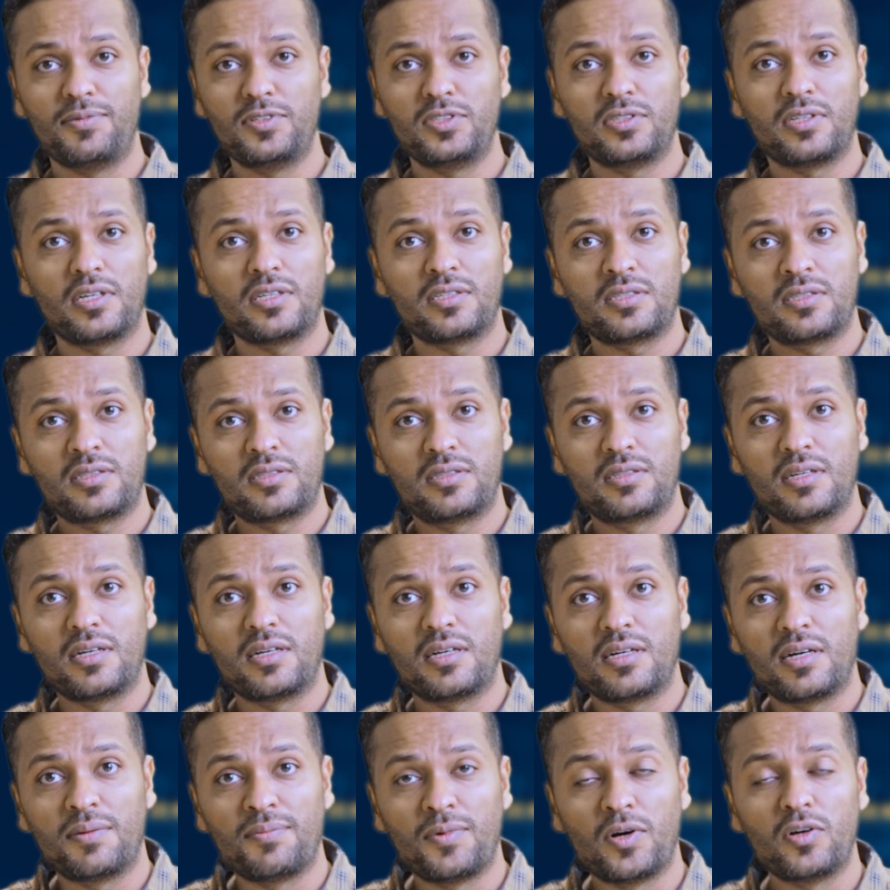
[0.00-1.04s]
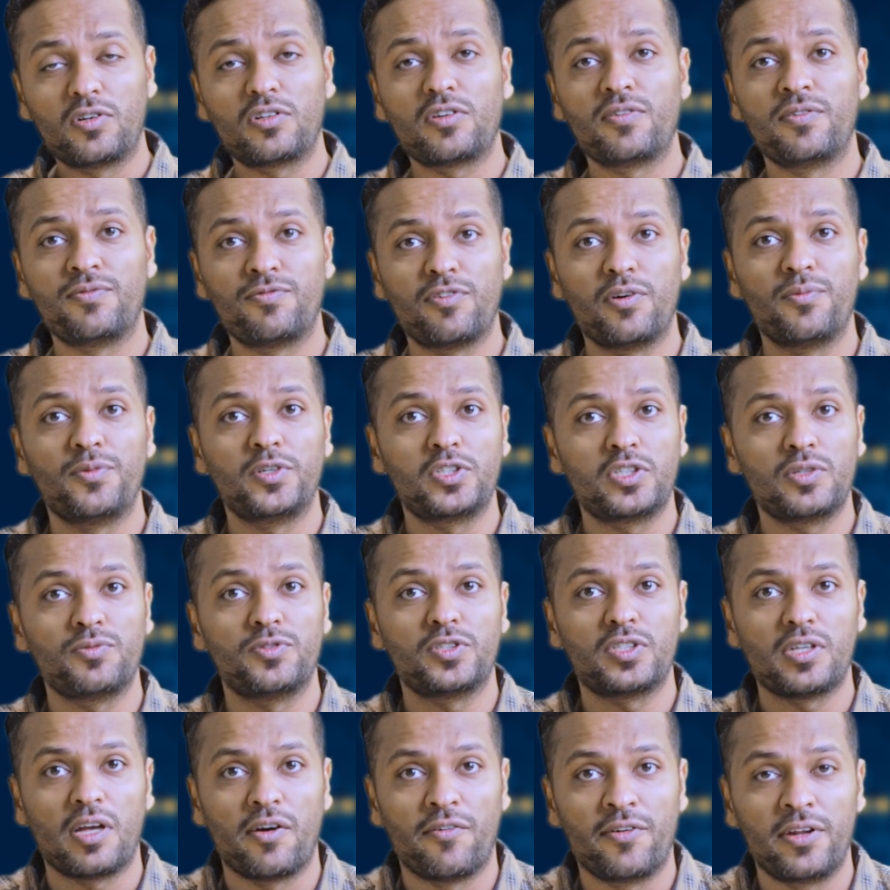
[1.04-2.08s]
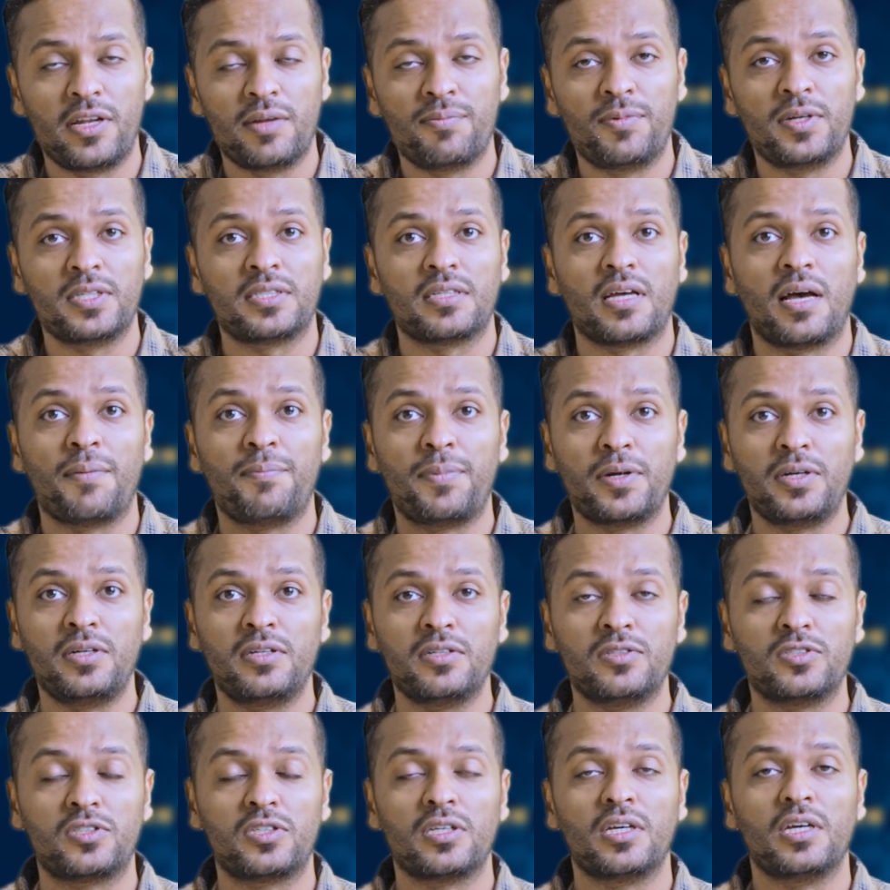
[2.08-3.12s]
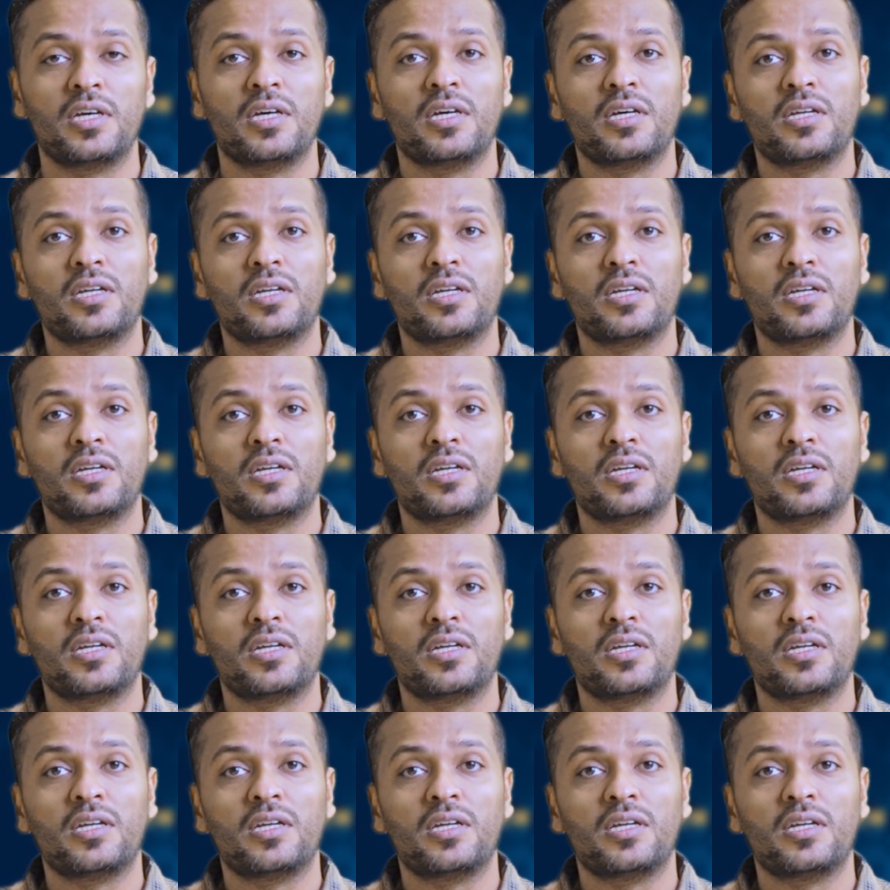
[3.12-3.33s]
Just the amount of information which is available is abundance.